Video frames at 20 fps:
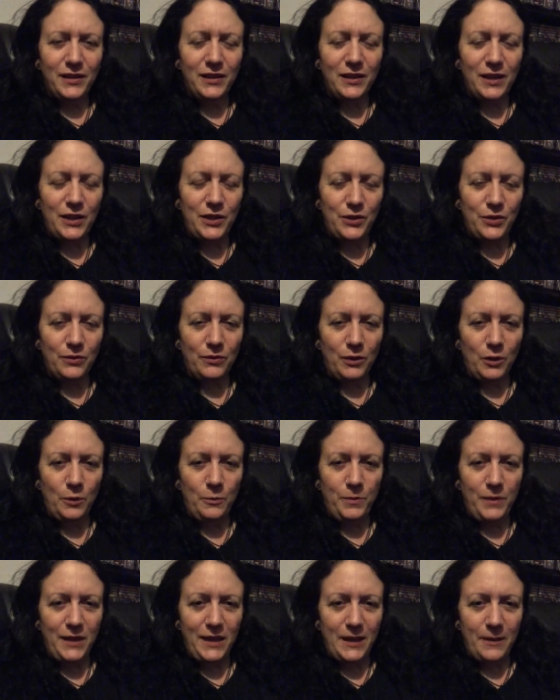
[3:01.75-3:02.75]
and your
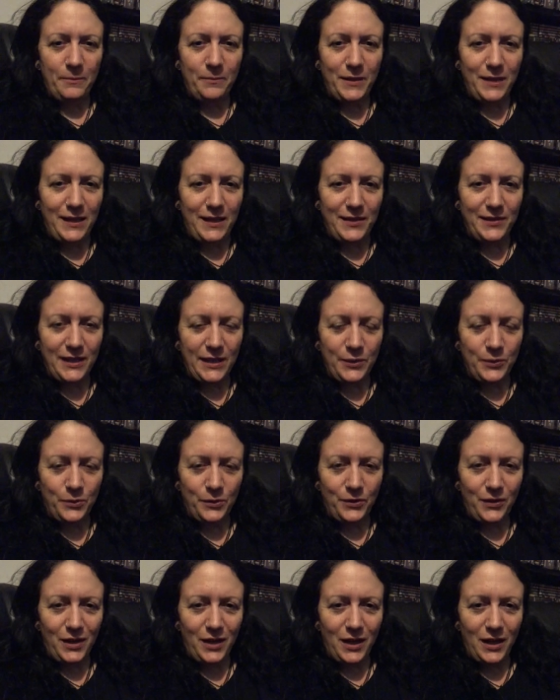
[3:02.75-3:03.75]
OPNPs, that sort
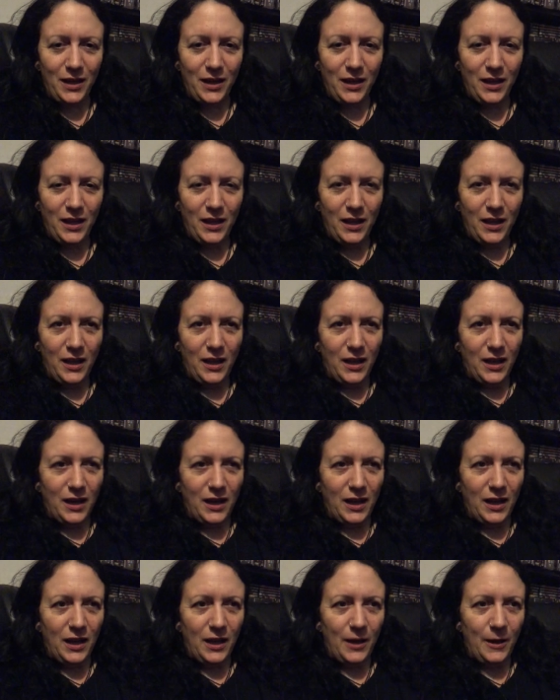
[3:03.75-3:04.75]
of thing.
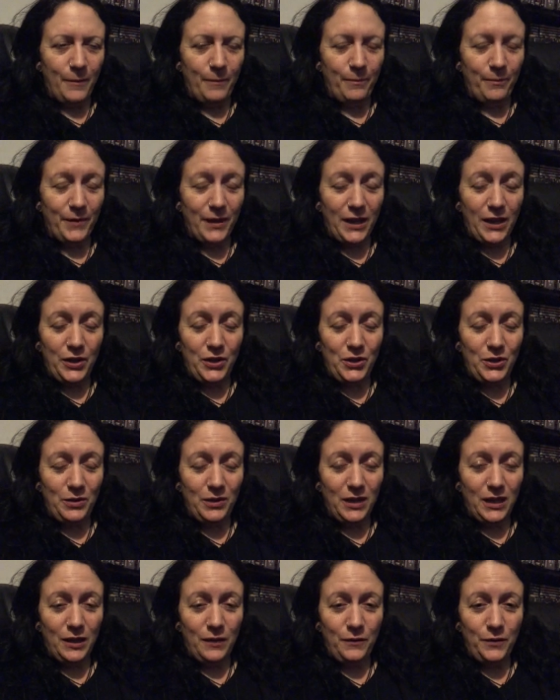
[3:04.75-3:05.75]
Um, and you
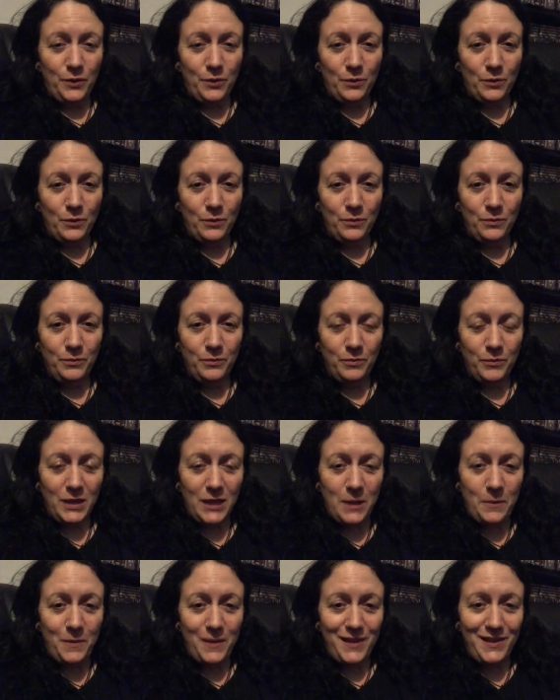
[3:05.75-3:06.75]
have your
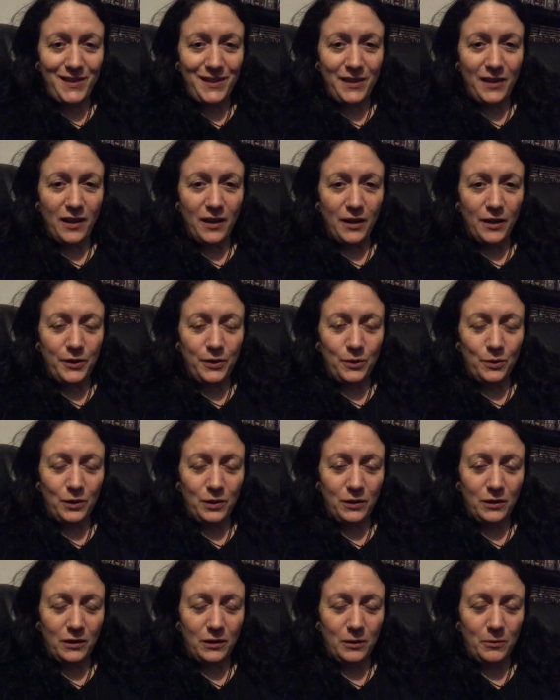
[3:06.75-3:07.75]
EPCR, your
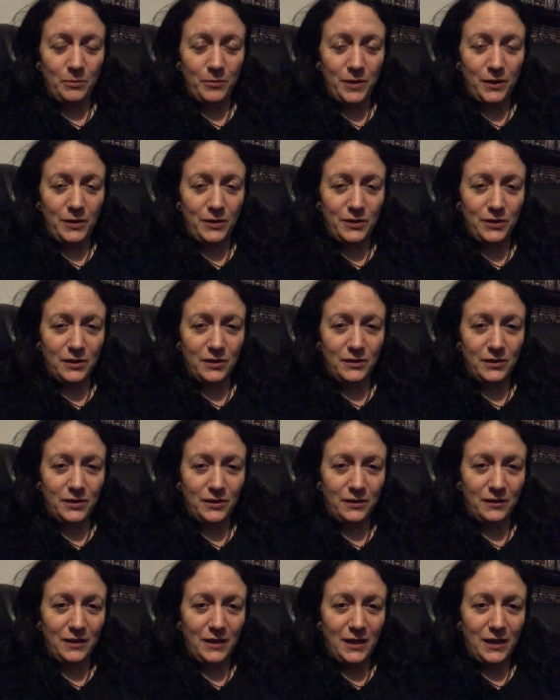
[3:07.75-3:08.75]
little computer
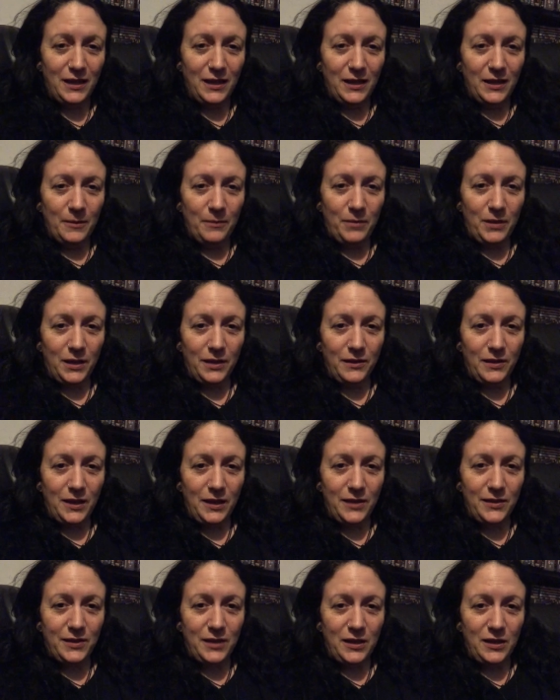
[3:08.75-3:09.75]
to plug
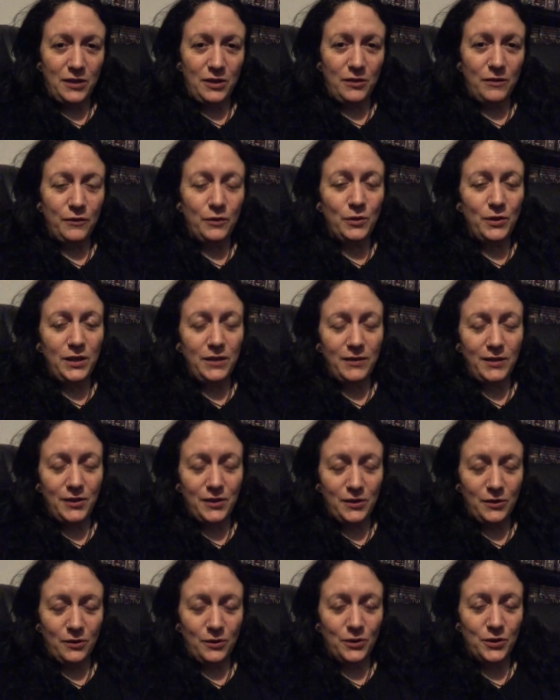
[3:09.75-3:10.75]
things in. You've got your
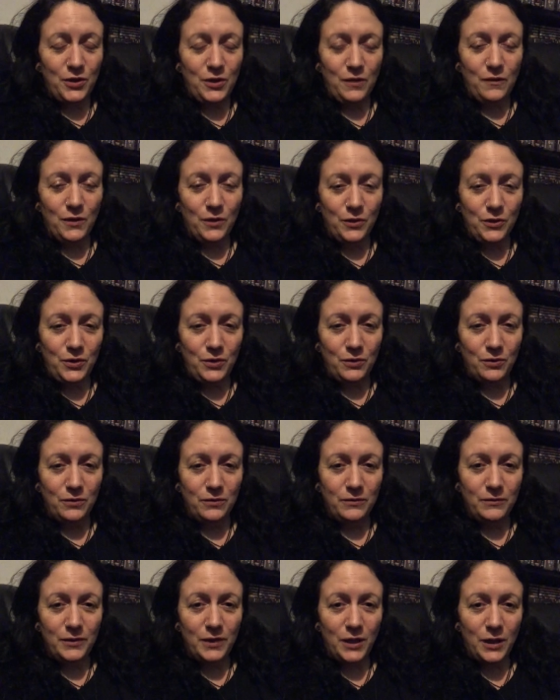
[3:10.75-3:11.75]
Entonox, you've got your
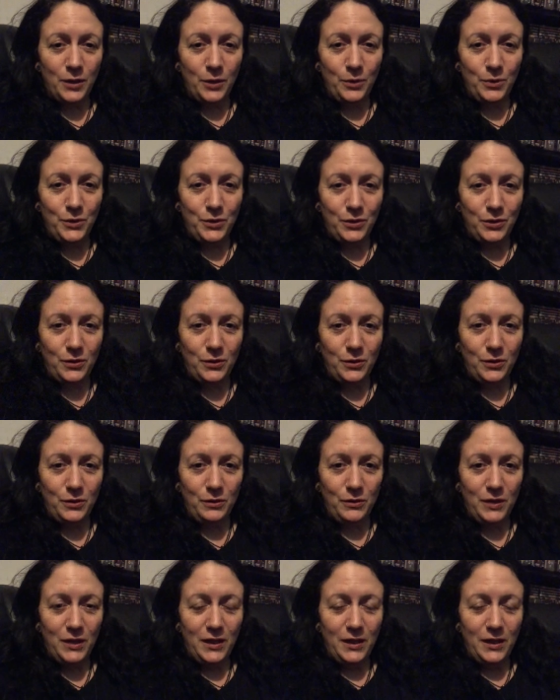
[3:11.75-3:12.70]
O2,